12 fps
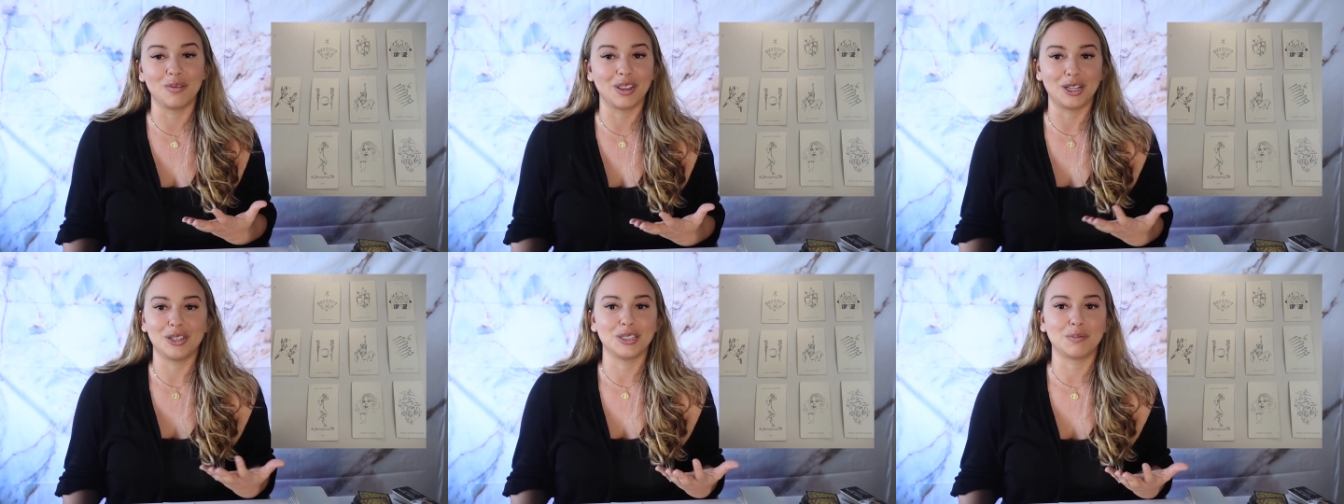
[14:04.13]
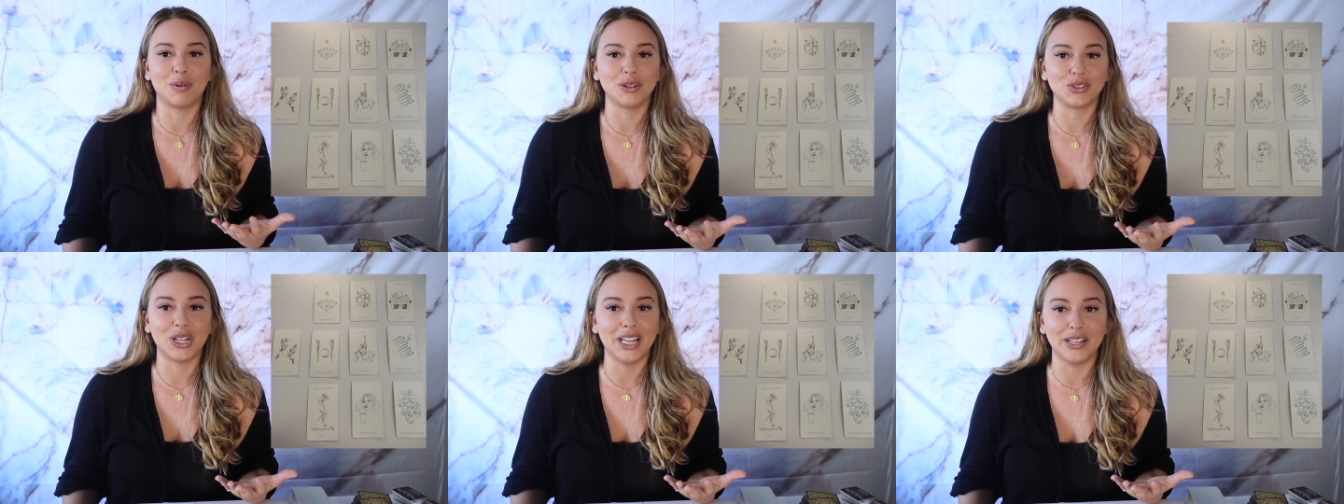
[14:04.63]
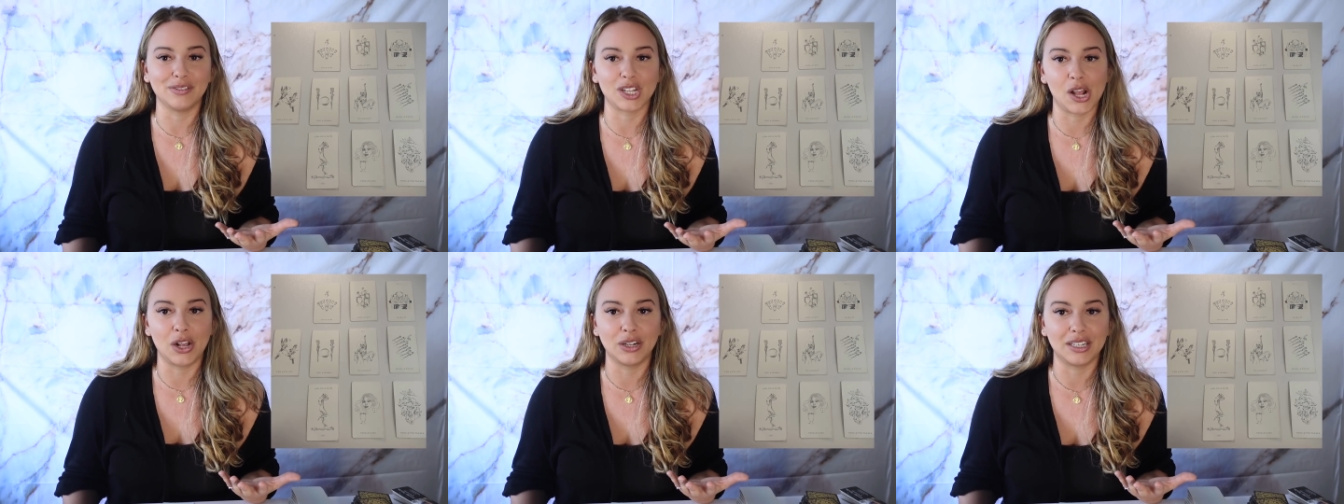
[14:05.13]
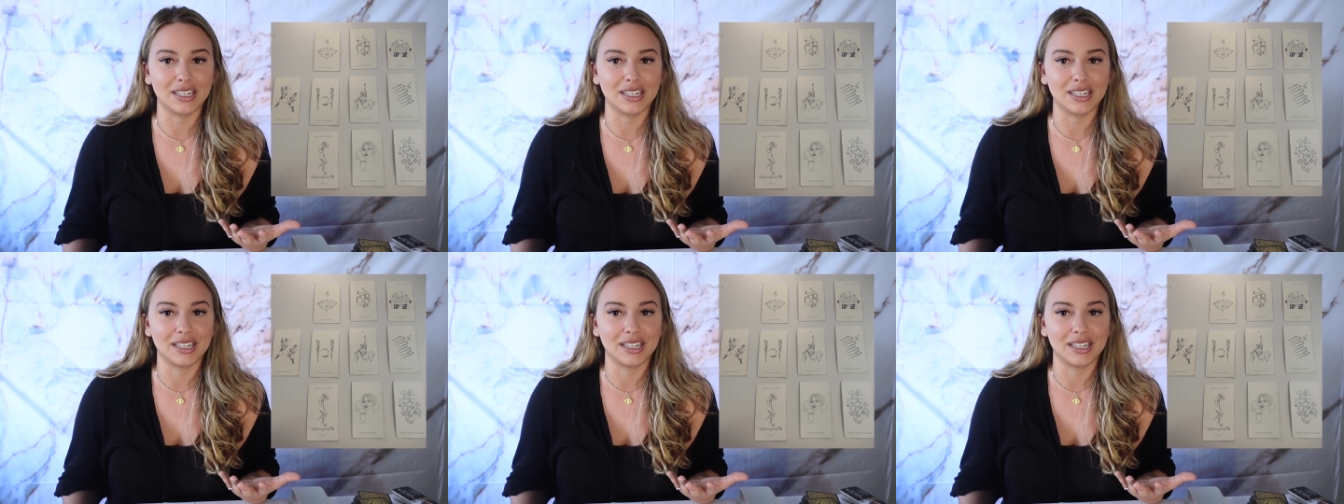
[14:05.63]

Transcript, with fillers: whether this person lives long